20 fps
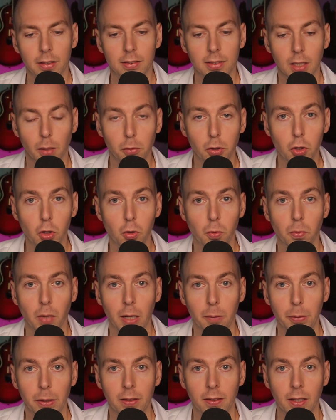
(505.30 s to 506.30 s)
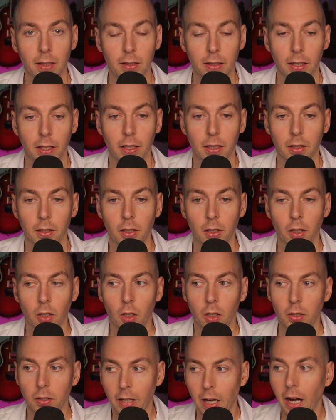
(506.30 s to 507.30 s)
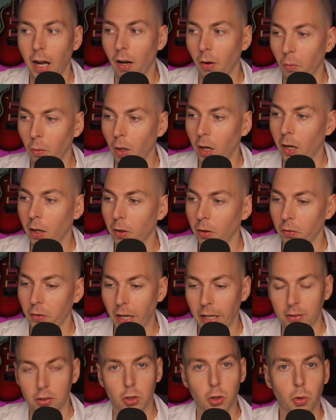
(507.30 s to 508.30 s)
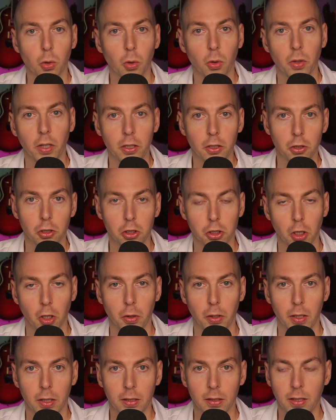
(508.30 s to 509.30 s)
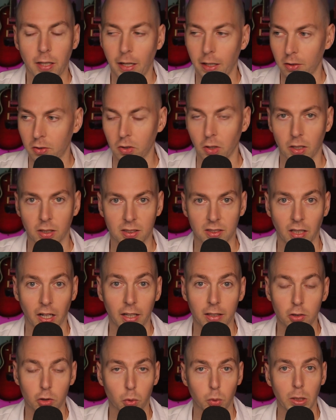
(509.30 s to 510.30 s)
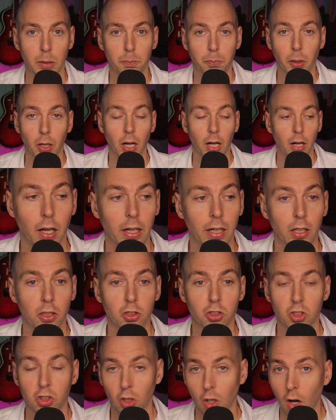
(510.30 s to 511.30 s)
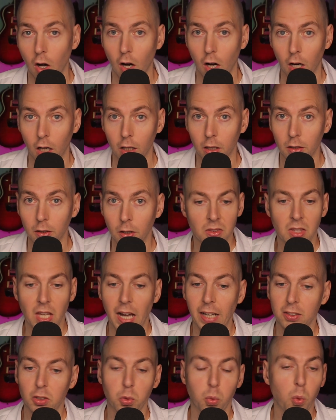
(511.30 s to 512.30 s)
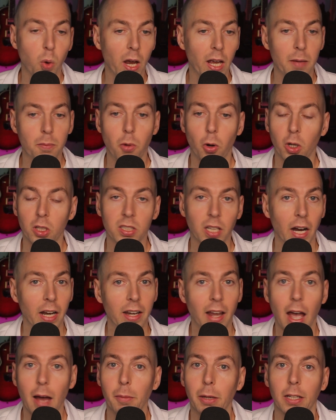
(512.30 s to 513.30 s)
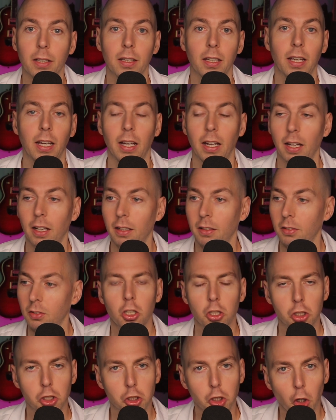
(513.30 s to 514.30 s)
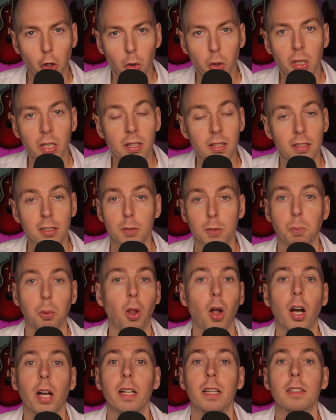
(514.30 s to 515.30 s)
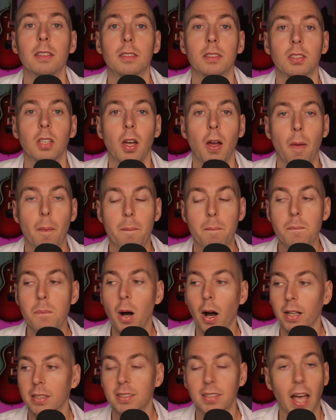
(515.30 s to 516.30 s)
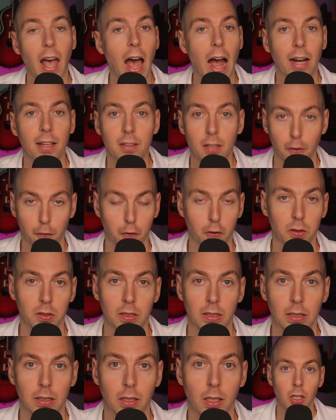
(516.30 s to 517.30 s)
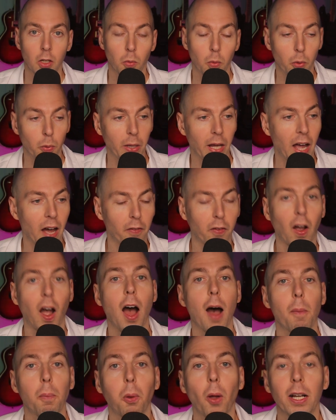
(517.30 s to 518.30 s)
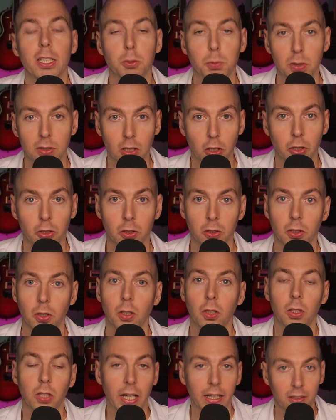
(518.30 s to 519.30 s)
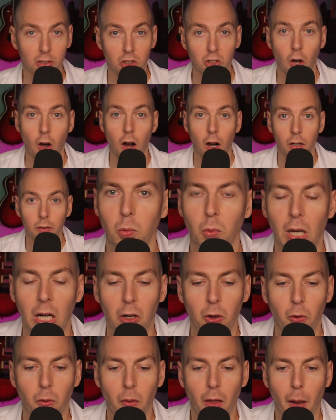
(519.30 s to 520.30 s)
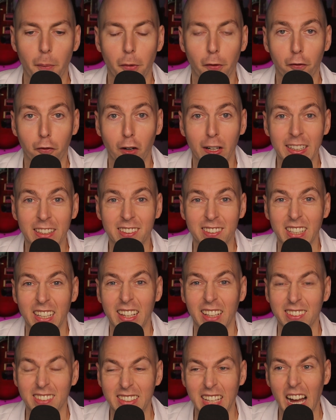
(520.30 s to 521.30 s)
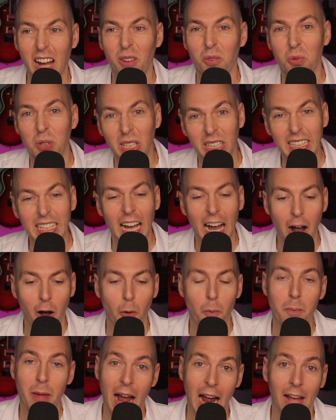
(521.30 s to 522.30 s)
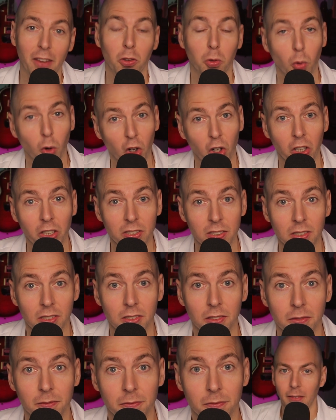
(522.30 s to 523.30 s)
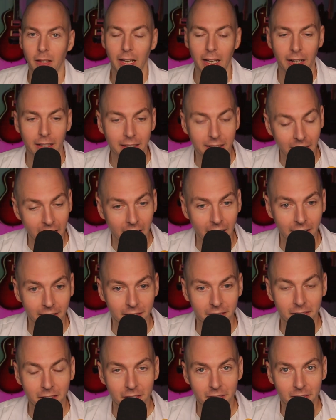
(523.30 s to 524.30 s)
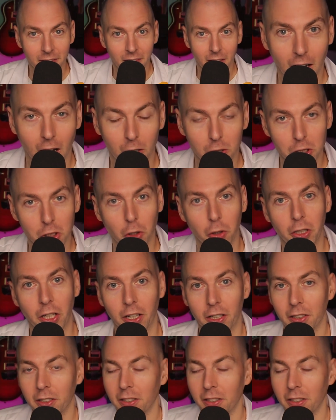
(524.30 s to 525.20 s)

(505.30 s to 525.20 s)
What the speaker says: some of you might be thinking, yeah, well, that's cool that you showed it cancel a sine sweep, but in a song, that's way more dynamic. And surely these plugins must act differently when we have complex material like a song. Well, I'm afraid to say that's not really how math works. And again, I'll show you.